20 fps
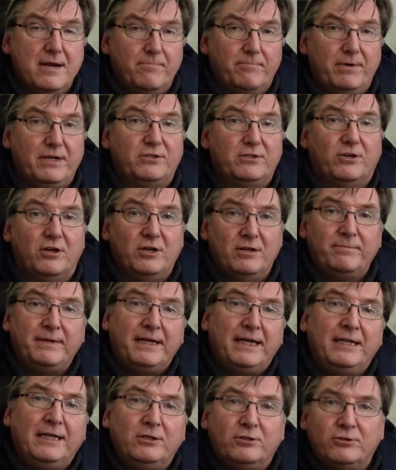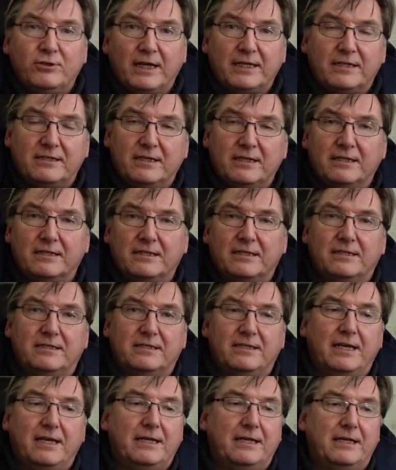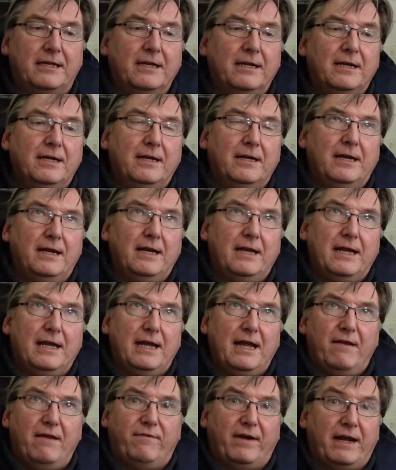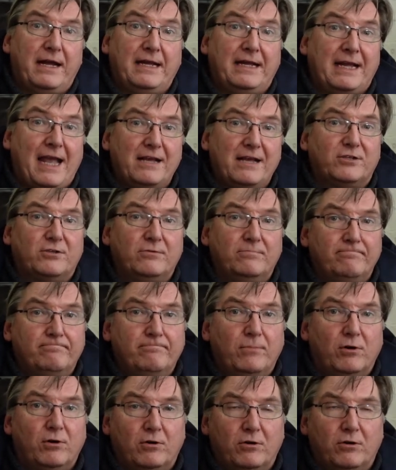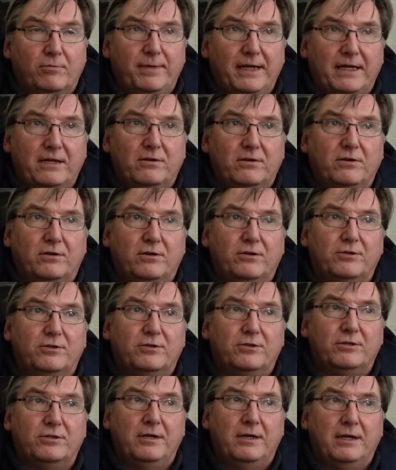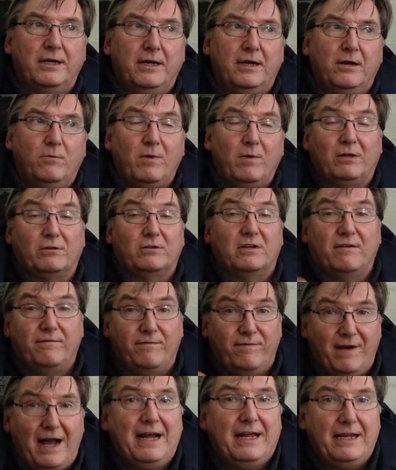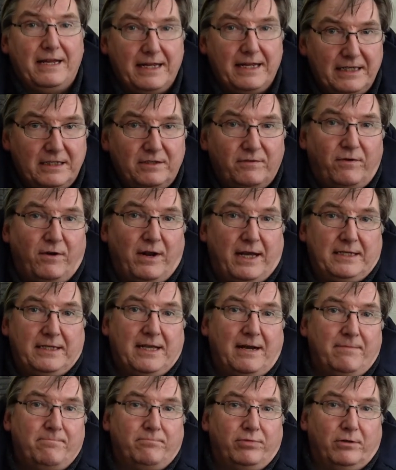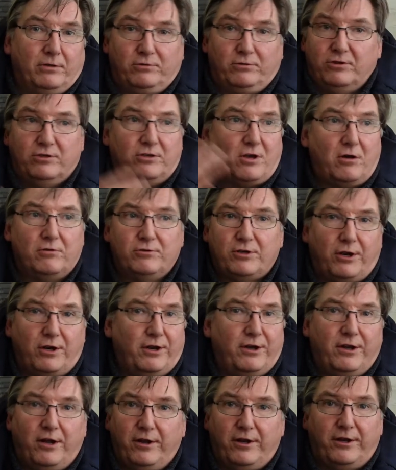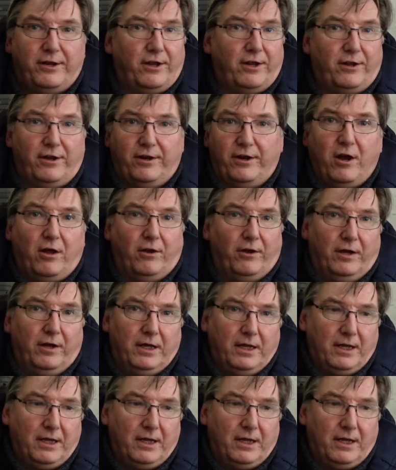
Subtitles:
but it's going to be interesting to see if I can get some more, because, well, Kvike yeast, for example, just goes on and on and on and on.